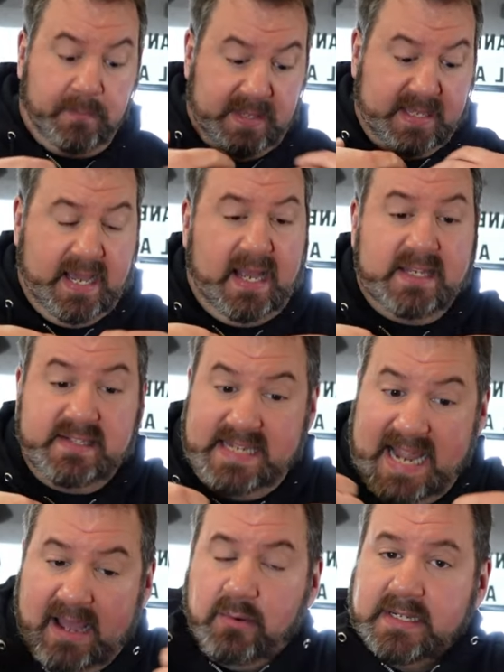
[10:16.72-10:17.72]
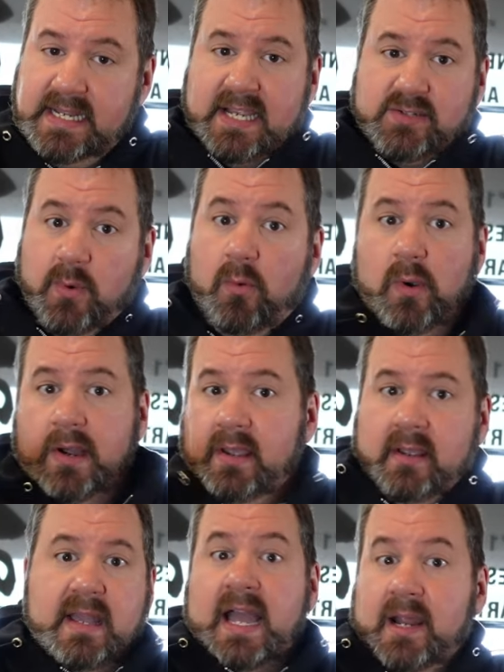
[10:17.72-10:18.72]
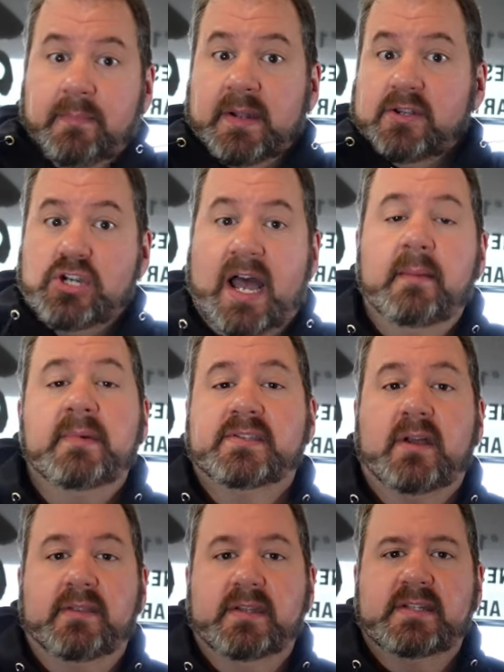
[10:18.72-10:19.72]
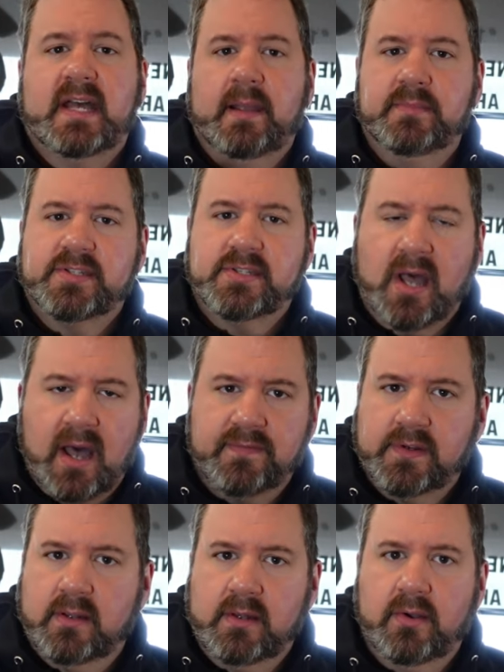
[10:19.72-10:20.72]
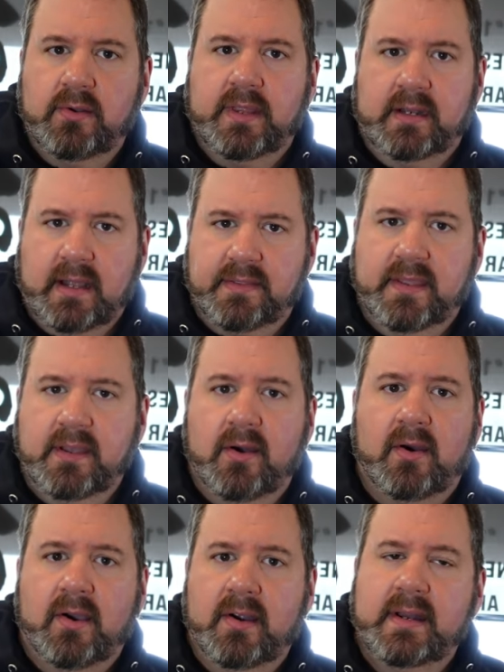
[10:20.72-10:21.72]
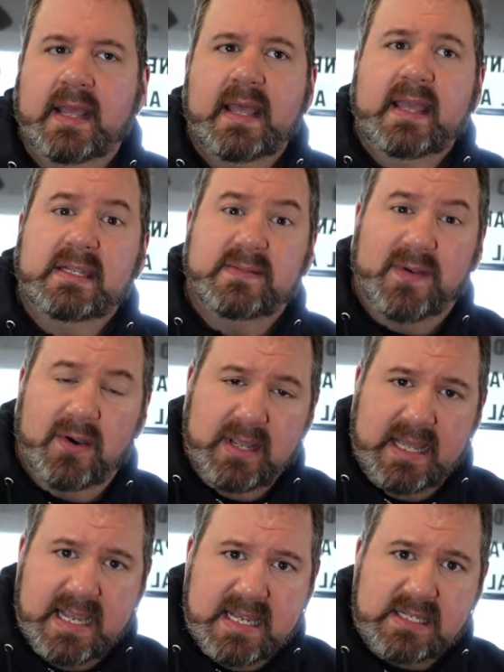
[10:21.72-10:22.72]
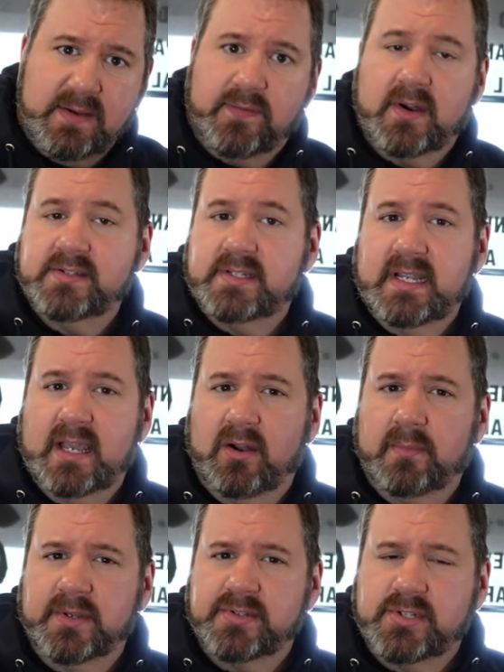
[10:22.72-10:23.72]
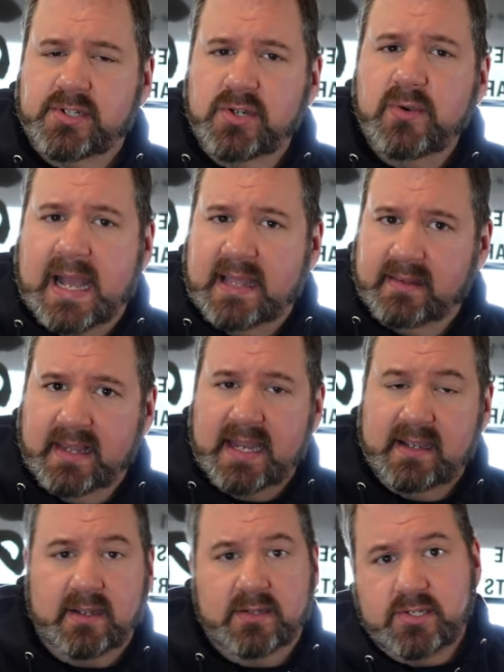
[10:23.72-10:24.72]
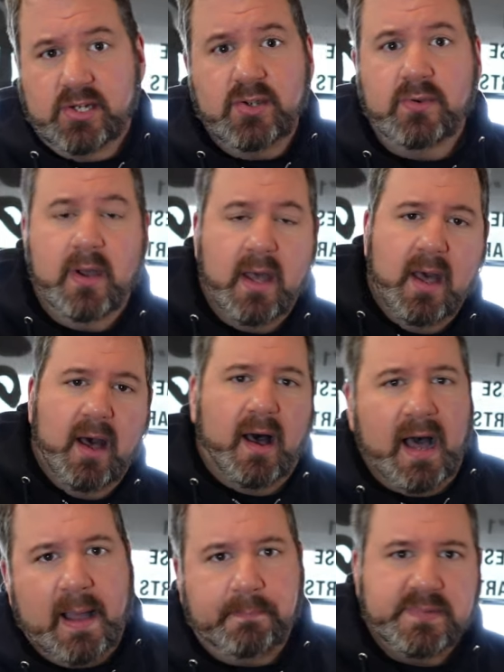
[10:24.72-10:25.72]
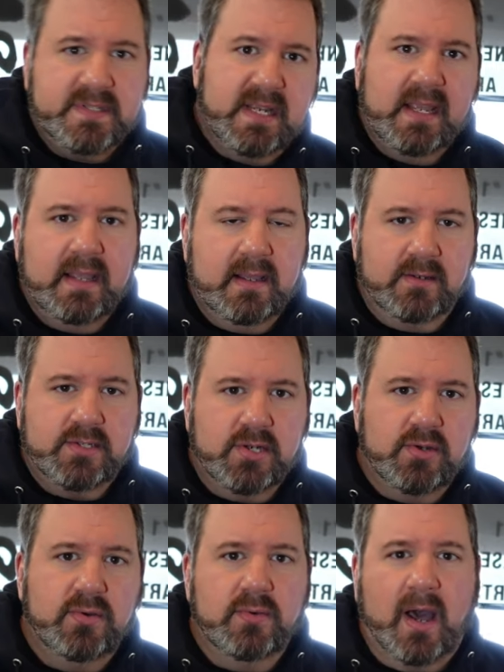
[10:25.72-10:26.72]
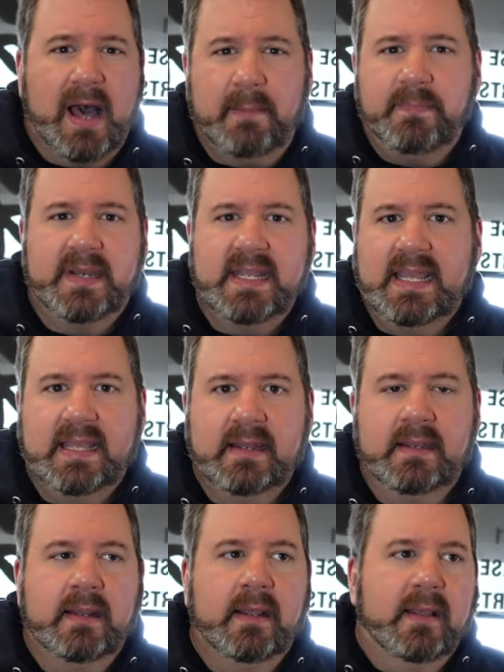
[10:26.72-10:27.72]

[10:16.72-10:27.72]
Because nowadays we're wearing kind of pajamas all the time, soft clothing, nothing hard, it's very easy for us to get almost too athletic and too hopsy and too hoppity in